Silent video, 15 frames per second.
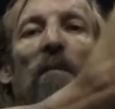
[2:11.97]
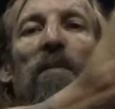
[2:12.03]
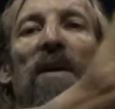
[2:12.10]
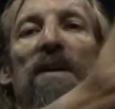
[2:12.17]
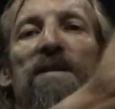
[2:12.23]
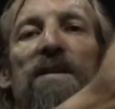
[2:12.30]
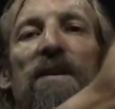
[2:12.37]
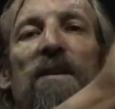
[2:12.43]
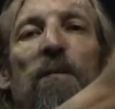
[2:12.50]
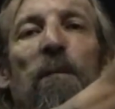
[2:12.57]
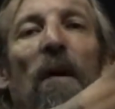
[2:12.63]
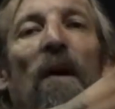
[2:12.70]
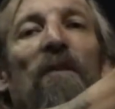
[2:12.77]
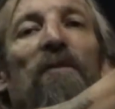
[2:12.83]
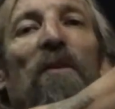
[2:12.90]
more piece of the
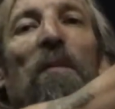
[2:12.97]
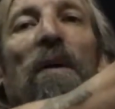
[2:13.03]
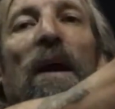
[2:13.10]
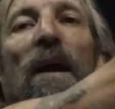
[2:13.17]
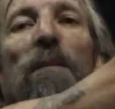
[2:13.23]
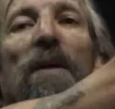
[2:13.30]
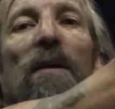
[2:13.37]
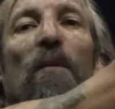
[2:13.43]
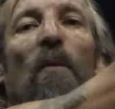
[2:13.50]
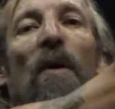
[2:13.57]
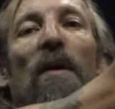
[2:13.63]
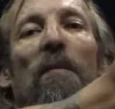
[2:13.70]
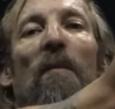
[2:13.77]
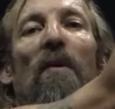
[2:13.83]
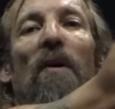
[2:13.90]
puzzle, baby.
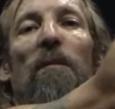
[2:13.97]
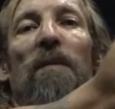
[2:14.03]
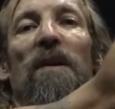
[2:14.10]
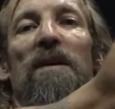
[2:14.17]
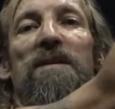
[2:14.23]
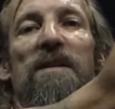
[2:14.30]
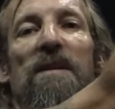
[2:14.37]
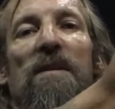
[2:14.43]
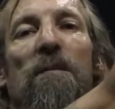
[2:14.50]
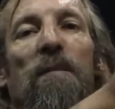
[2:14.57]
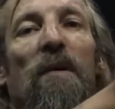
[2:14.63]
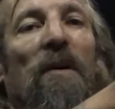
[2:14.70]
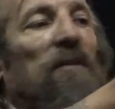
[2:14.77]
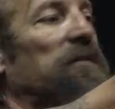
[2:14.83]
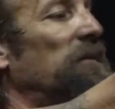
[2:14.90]
One more piece of the
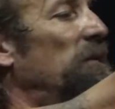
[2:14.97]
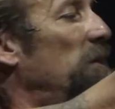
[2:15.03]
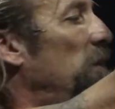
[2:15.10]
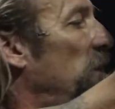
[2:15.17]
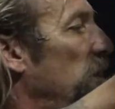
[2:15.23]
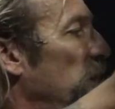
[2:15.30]
puzzle.